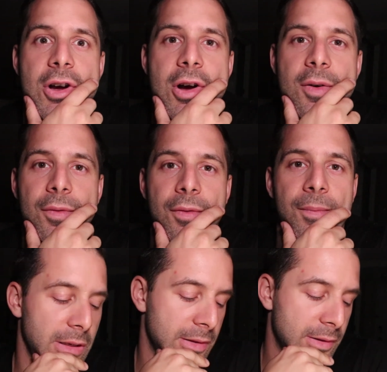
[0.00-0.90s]

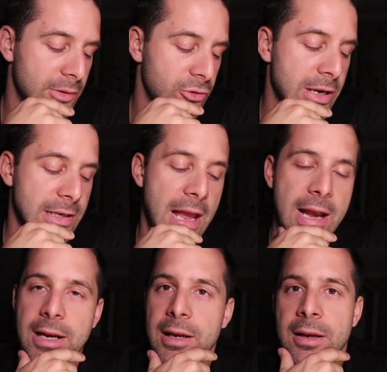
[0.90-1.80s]
of this jet
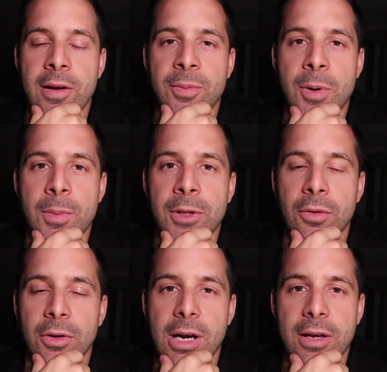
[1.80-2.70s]
lag experiment
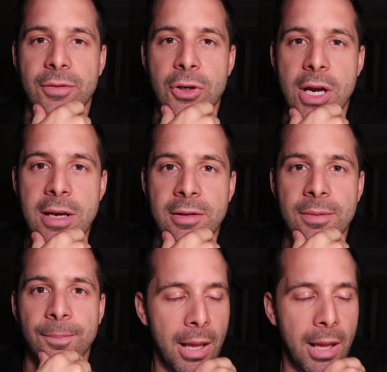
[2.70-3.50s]
over the next few days.